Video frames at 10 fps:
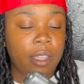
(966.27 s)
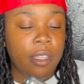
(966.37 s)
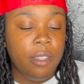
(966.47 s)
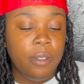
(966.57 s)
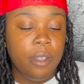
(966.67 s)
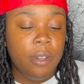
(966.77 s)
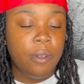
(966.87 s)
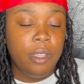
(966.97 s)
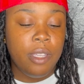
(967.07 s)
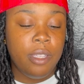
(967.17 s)
you know,
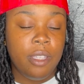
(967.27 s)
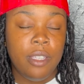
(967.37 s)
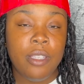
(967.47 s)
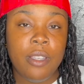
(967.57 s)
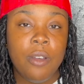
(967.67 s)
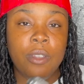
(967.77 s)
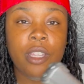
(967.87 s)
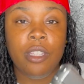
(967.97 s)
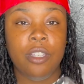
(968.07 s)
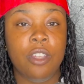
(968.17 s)
it's gonna
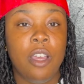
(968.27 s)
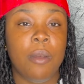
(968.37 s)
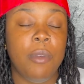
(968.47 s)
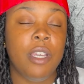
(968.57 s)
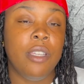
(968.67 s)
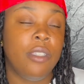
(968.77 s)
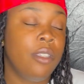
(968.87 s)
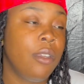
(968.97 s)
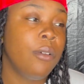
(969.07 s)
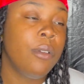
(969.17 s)
get the job done.
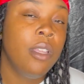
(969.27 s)
So